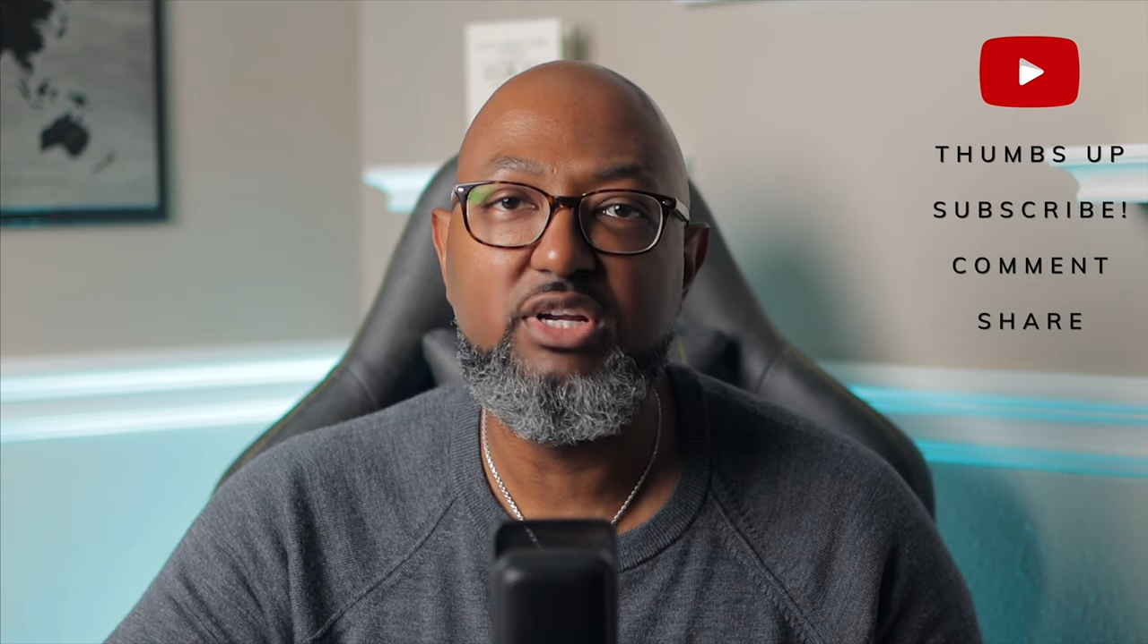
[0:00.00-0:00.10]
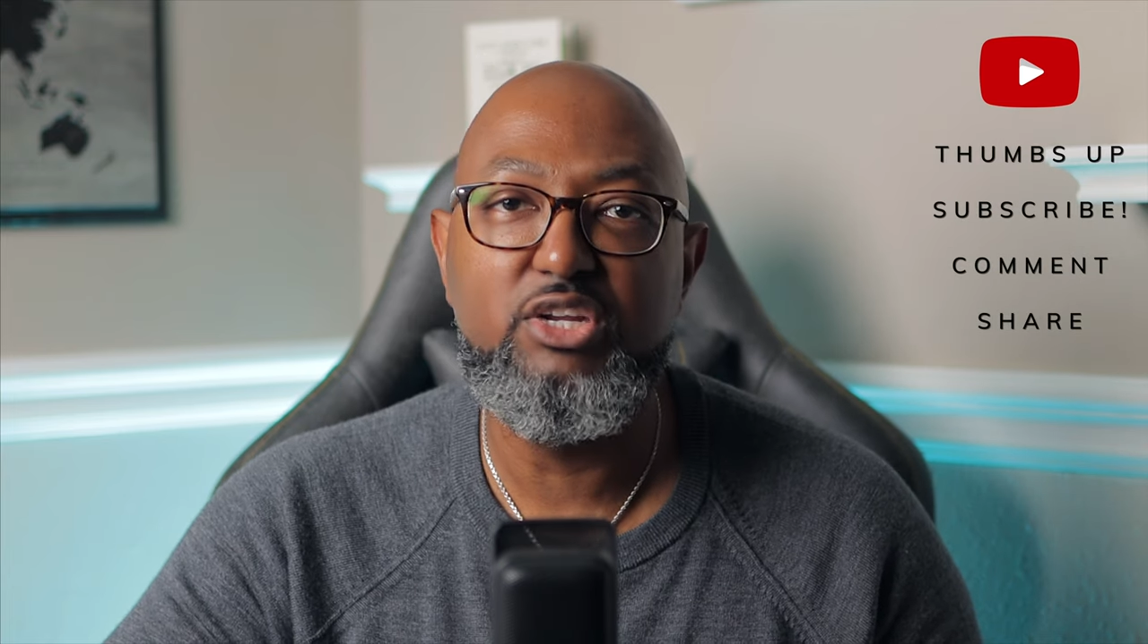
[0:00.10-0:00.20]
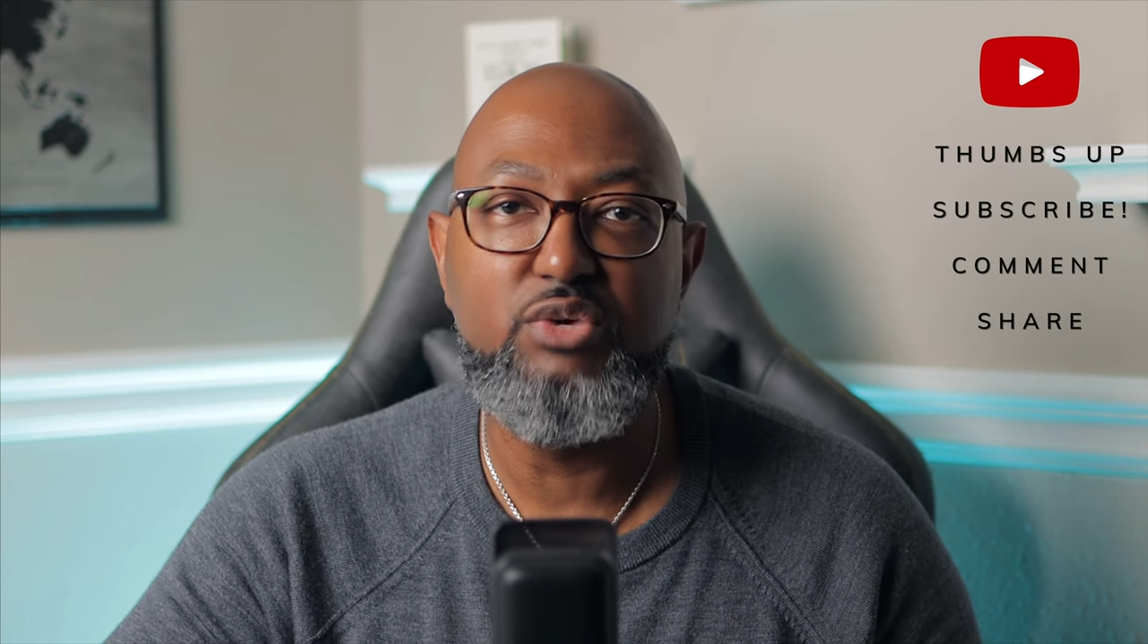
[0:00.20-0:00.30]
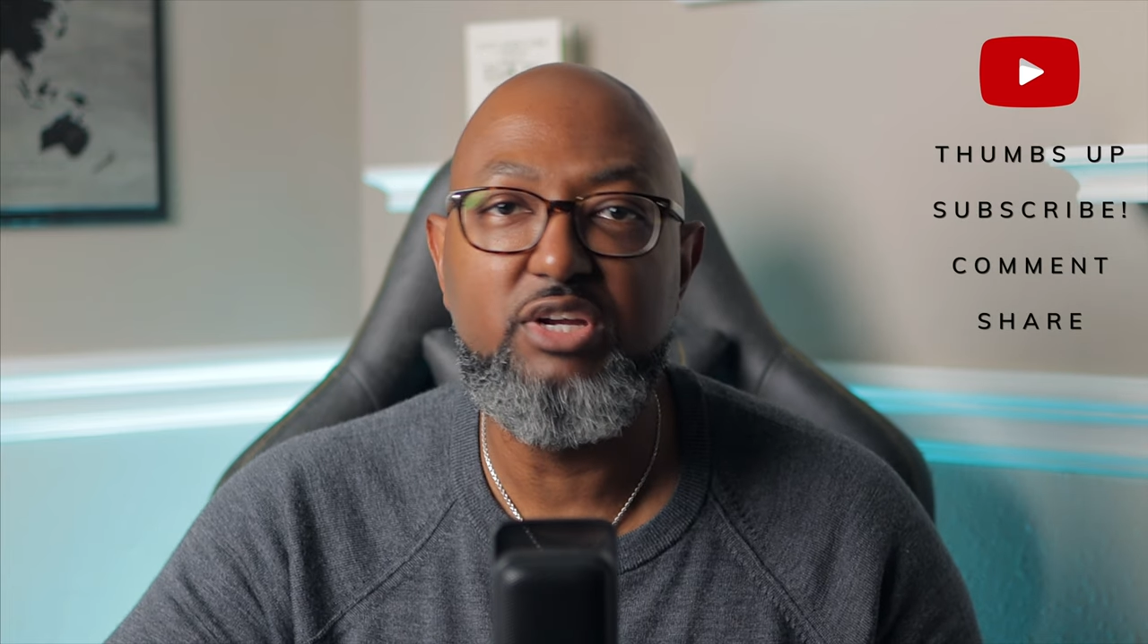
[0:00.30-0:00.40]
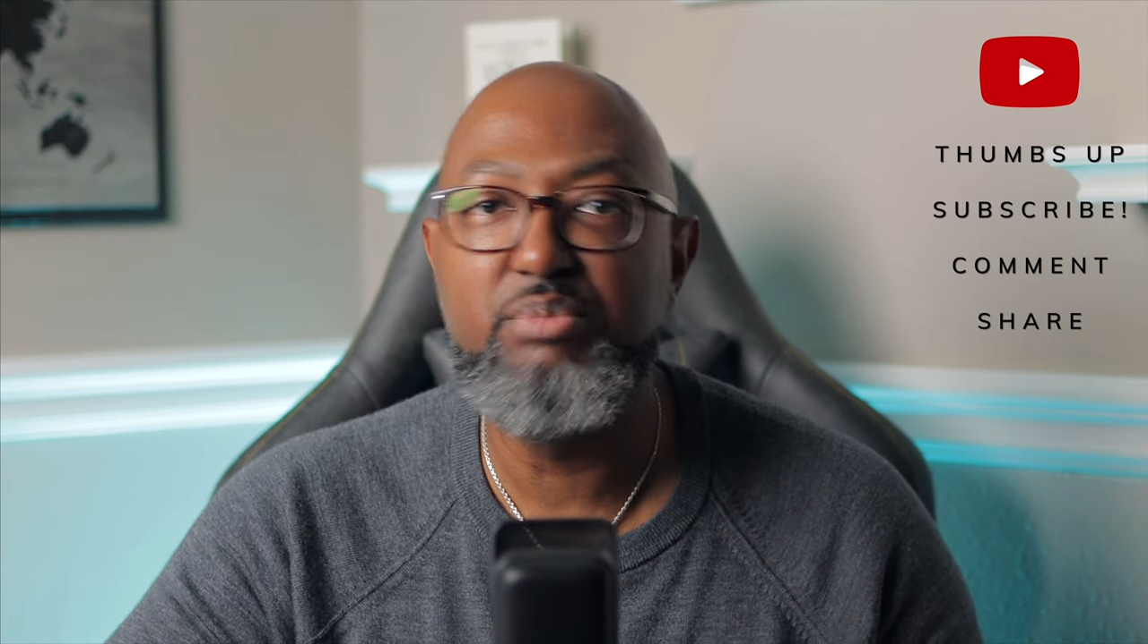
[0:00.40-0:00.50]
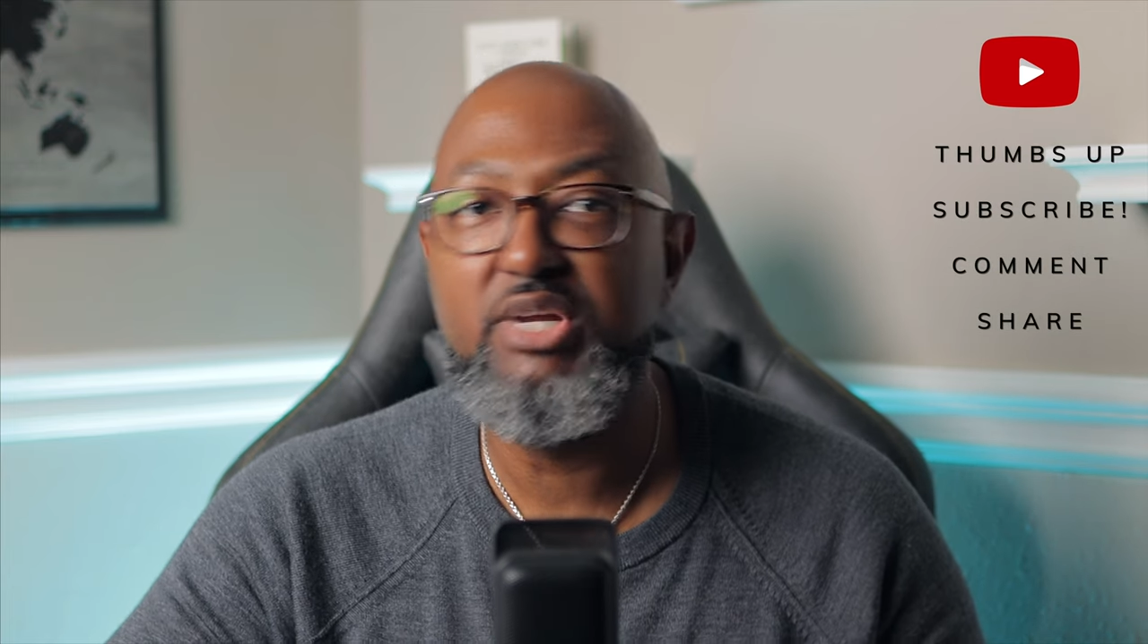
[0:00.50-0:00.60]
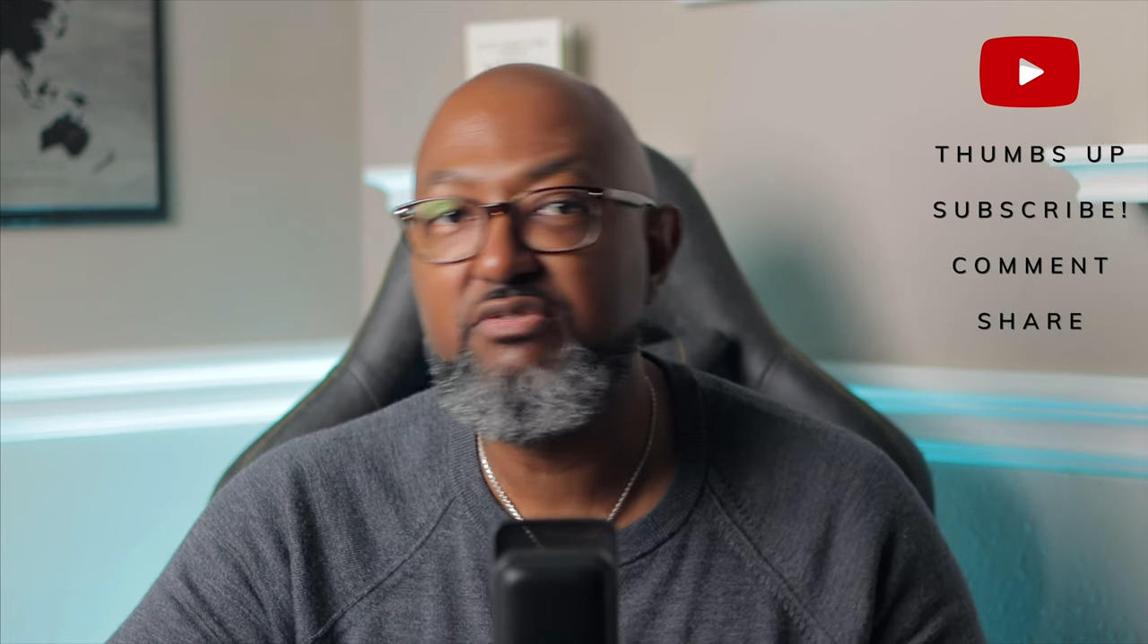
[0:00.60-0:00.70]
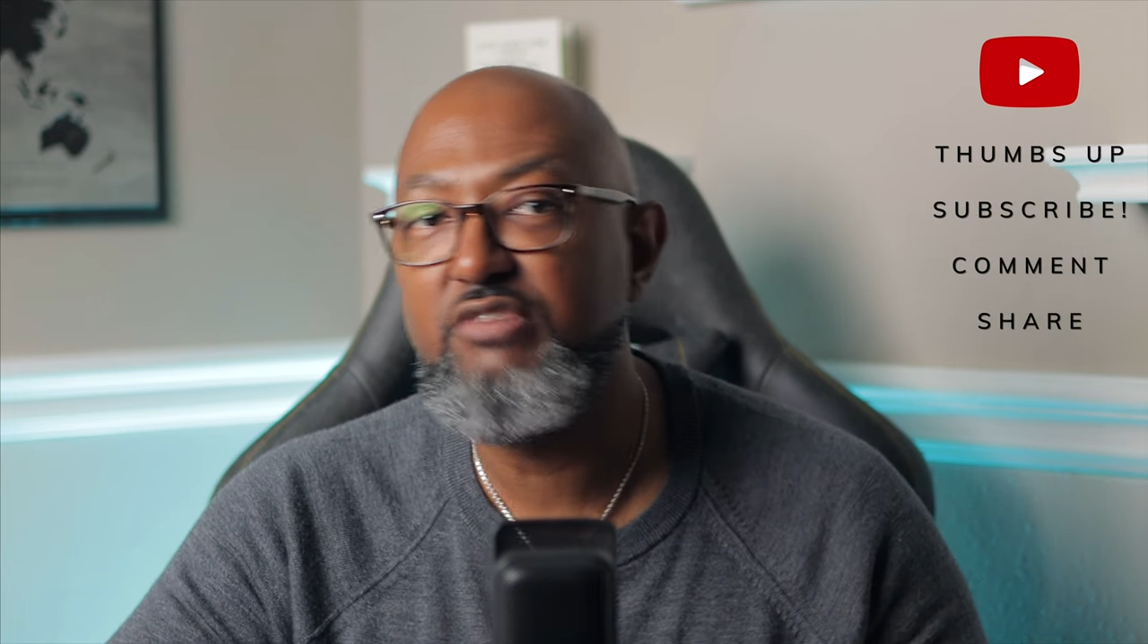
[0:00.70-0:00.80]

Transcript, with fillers: who could benefit